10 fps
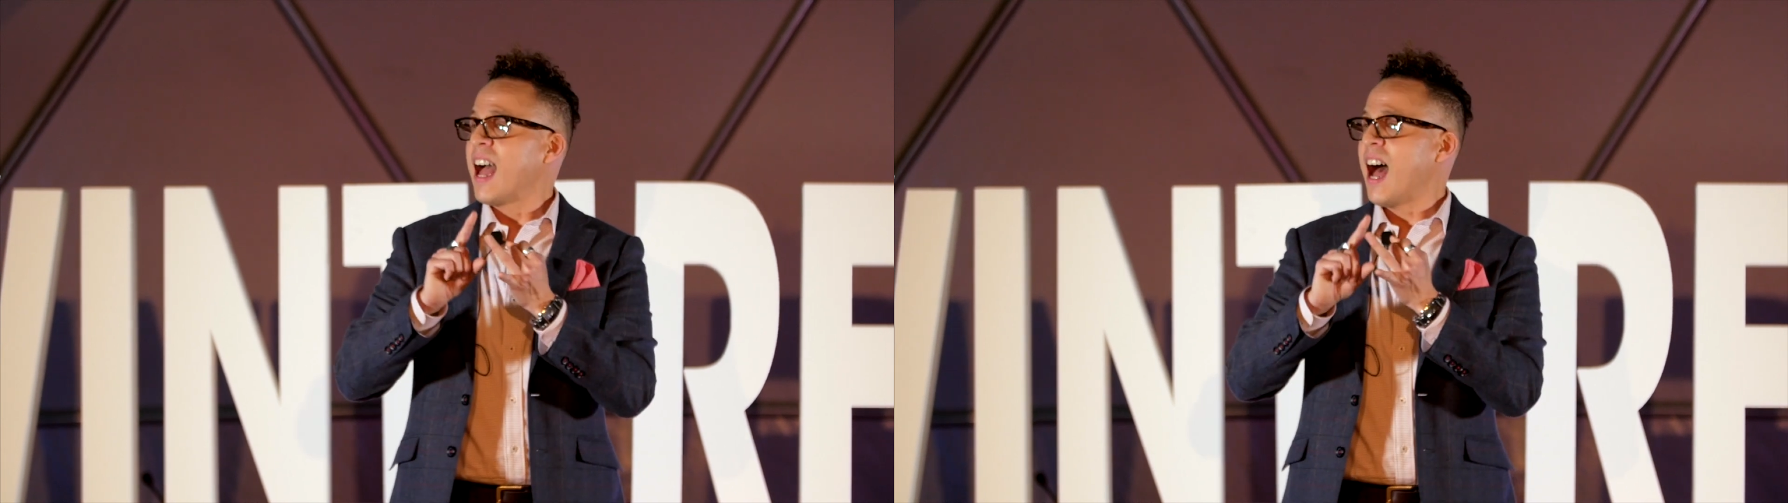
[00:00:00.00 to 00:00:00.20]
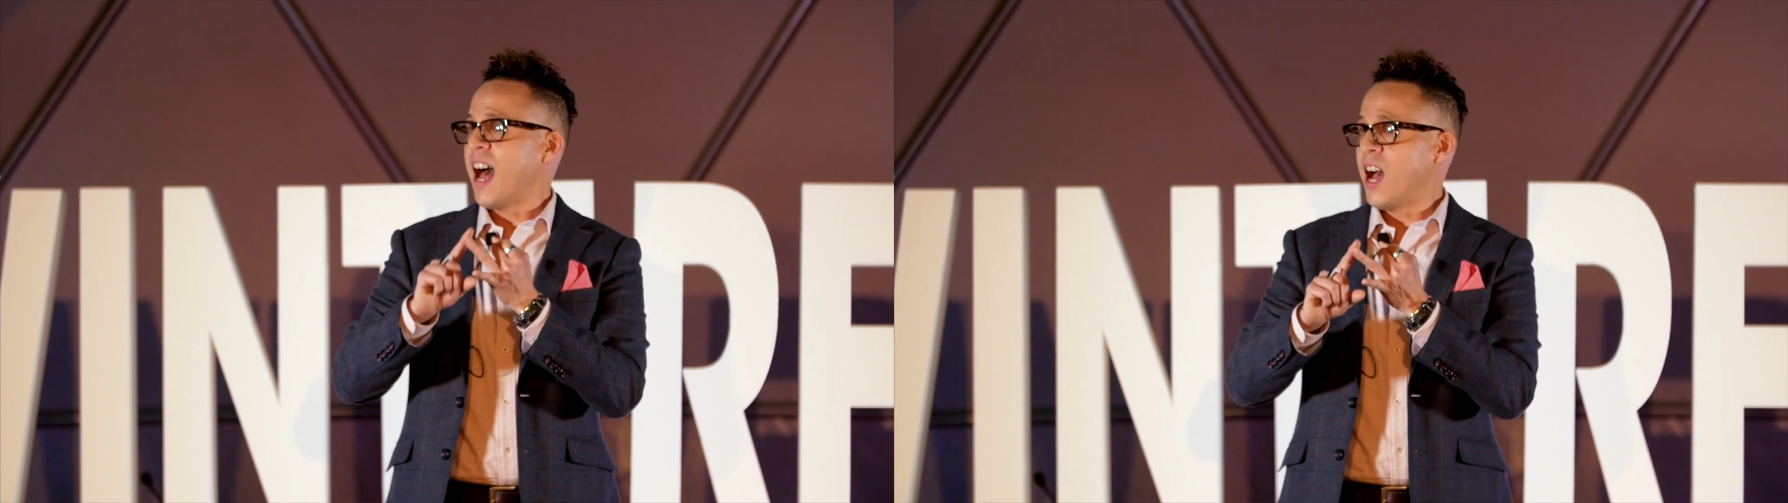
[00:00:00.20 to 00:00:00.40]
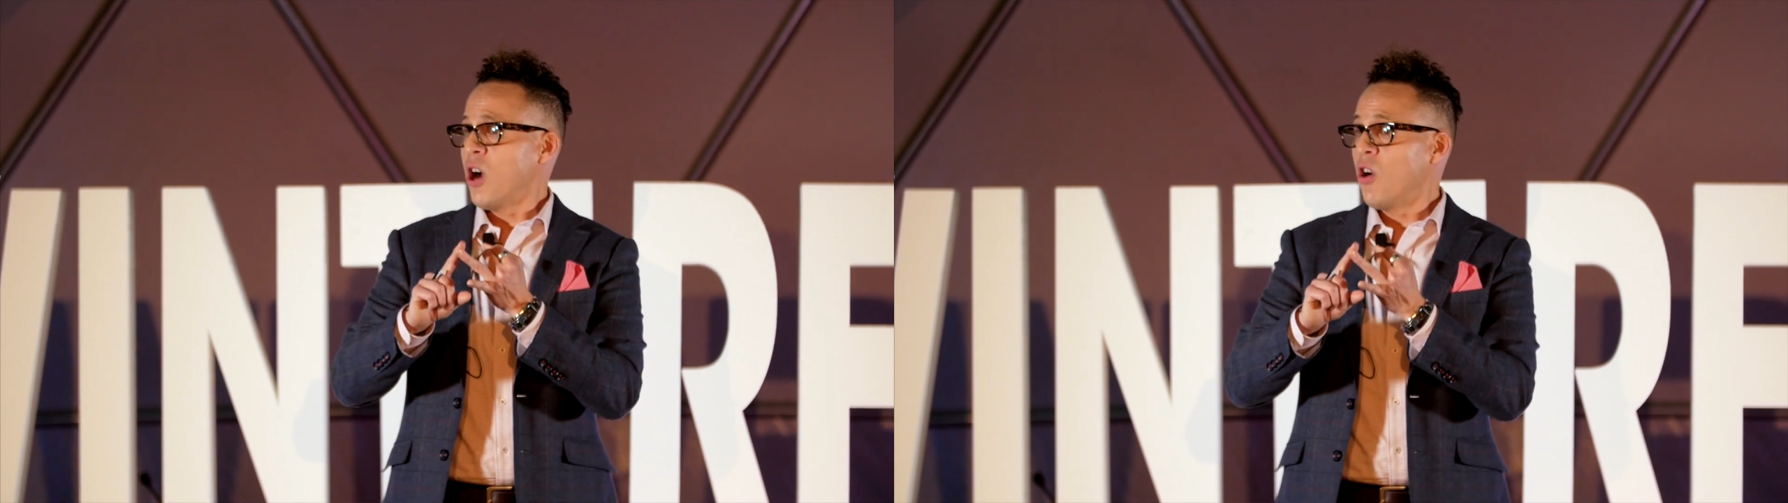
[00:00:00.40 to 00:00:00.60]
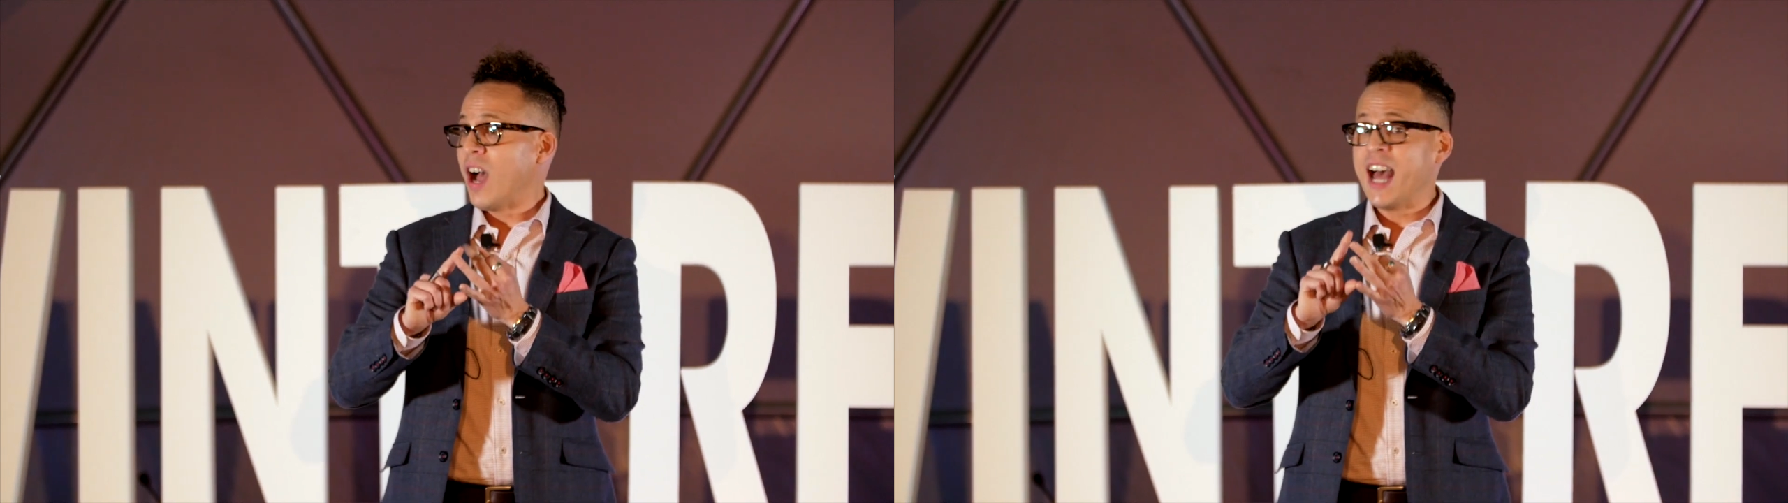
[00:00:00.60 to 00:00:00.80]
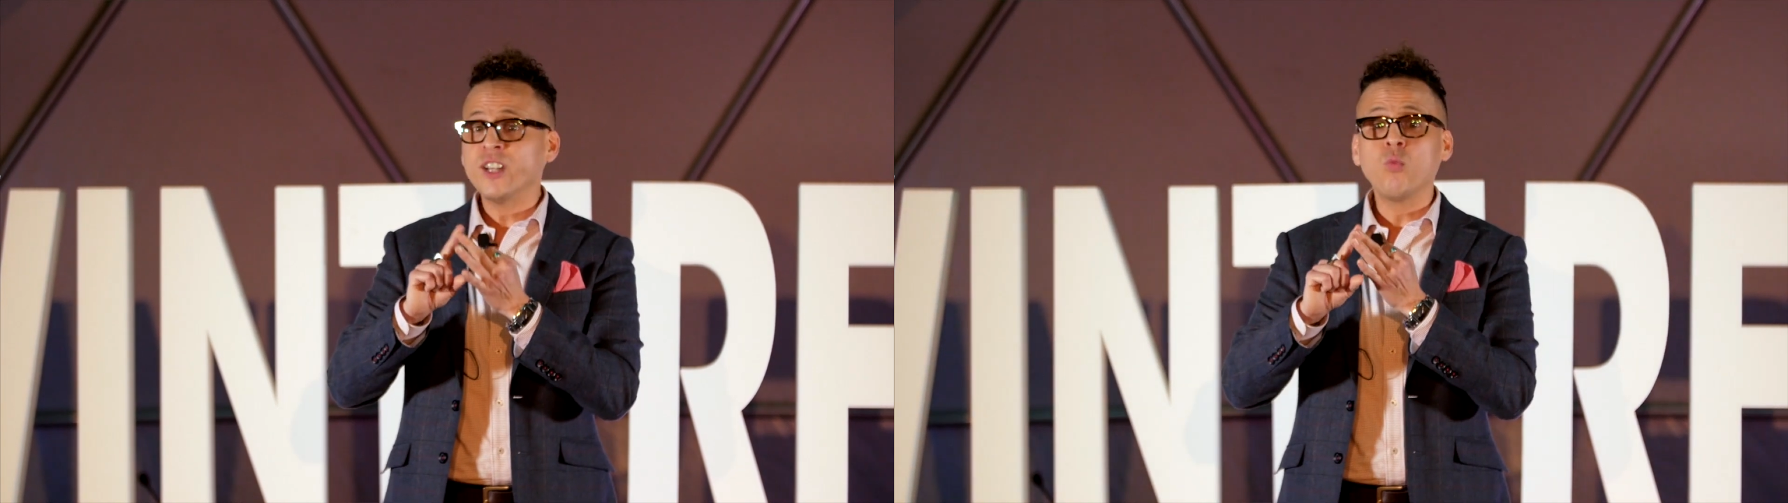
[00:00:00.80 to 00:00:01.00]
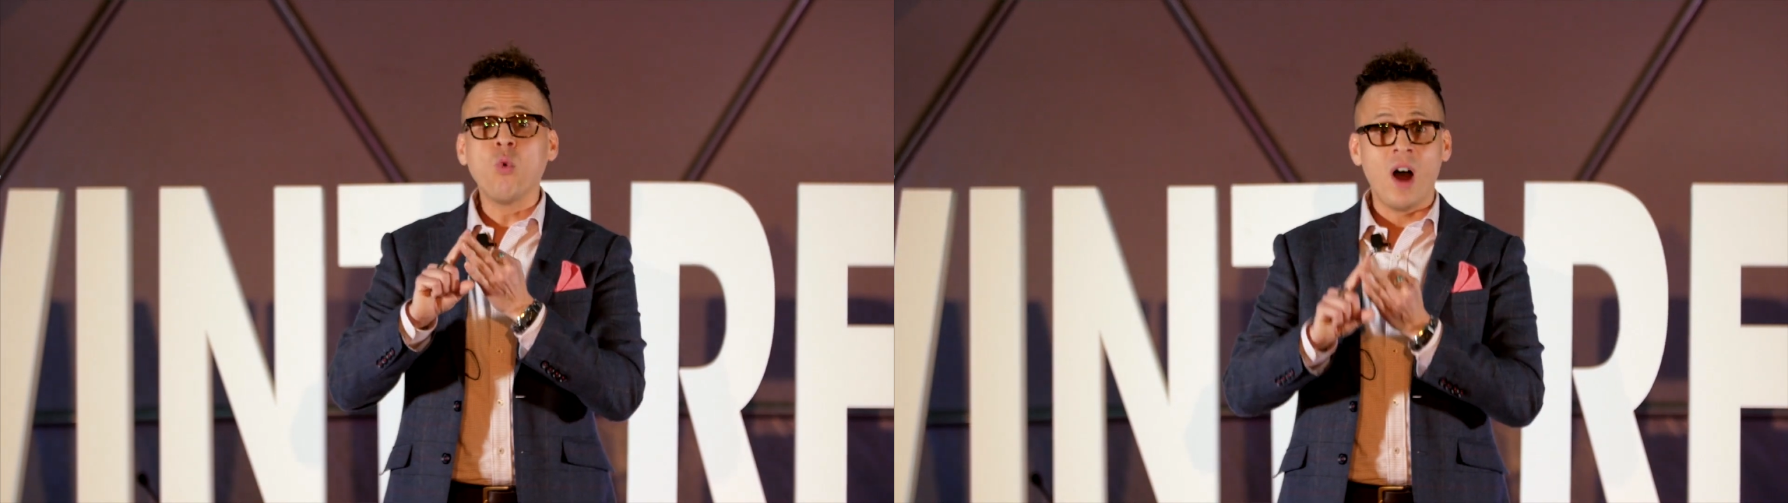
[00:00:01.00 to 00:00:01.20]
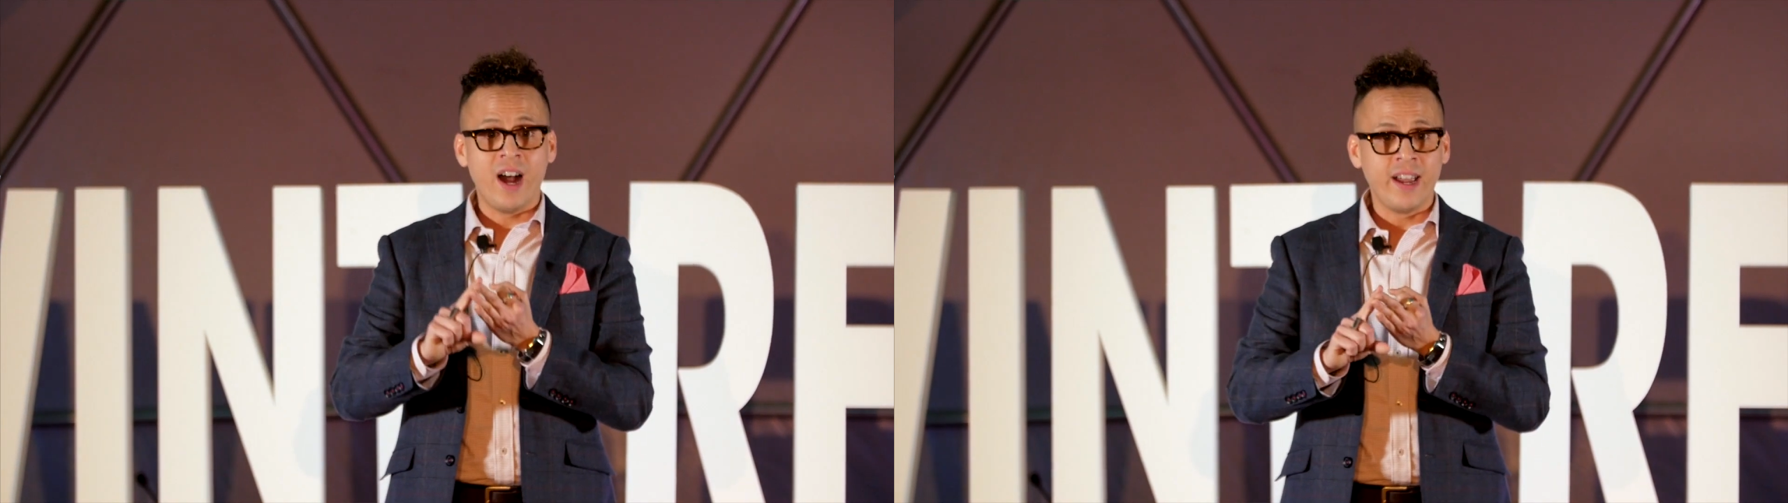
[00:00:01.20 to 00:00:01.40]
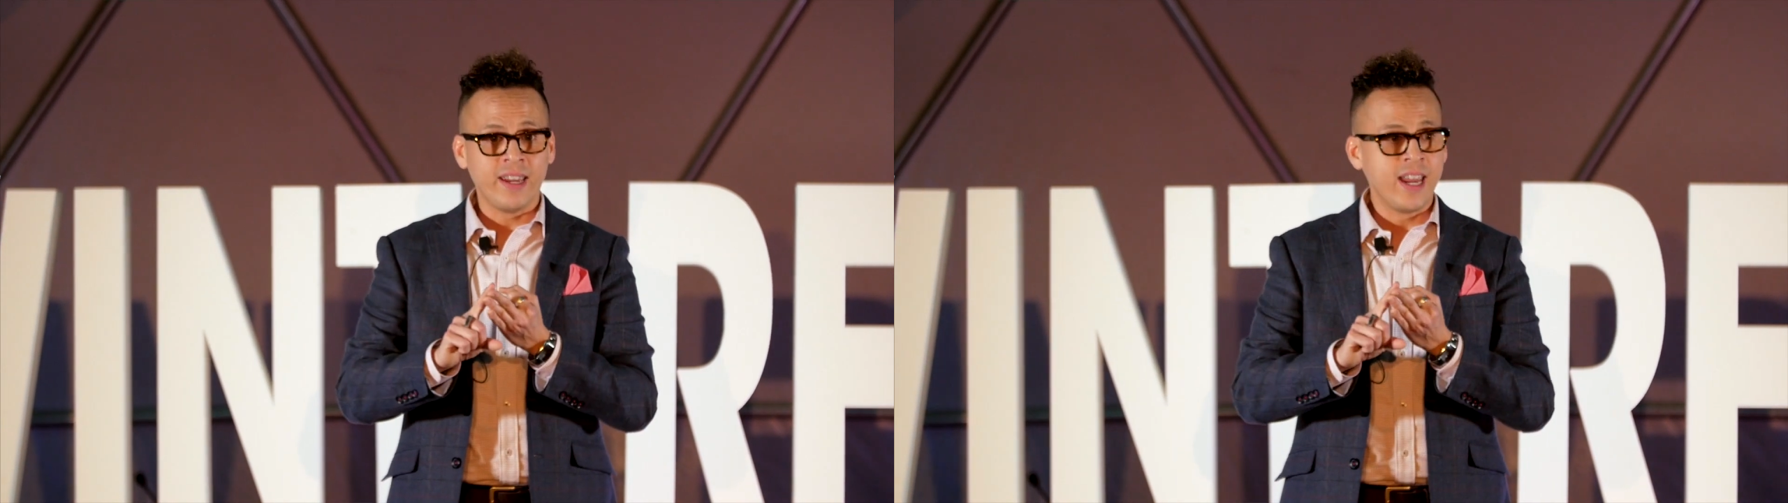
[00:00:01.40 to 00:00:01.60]
how, and
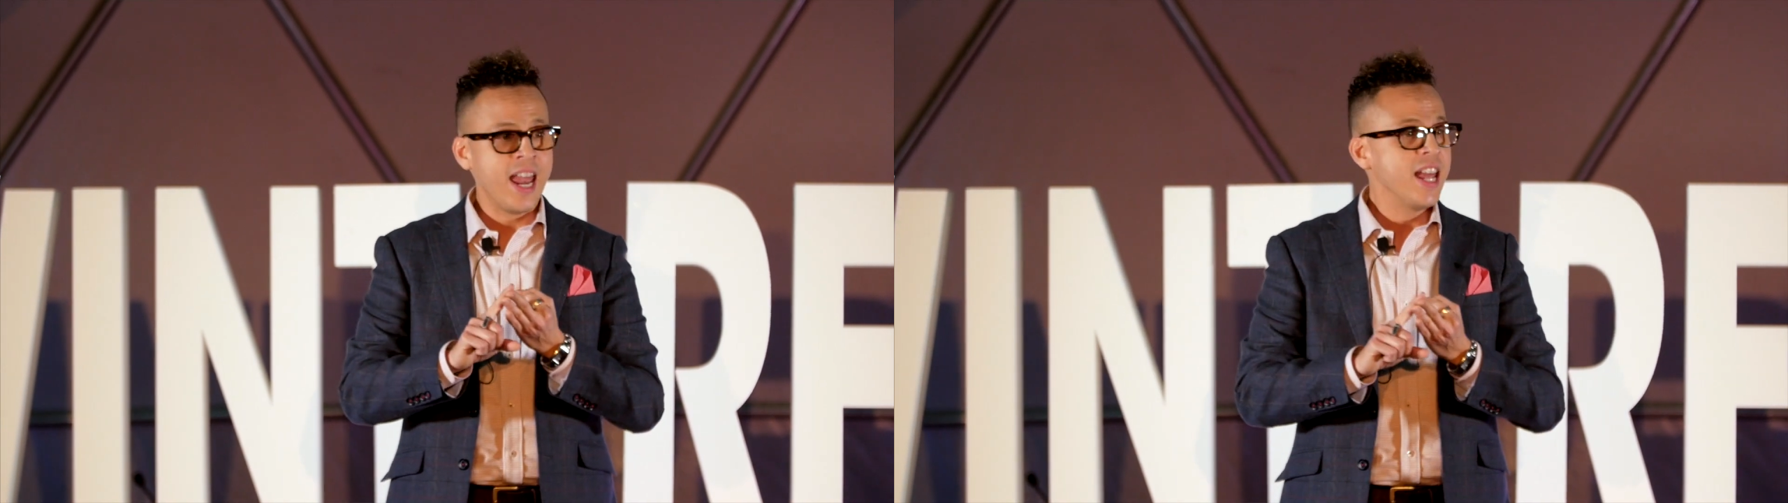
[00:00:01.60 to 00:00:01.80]
why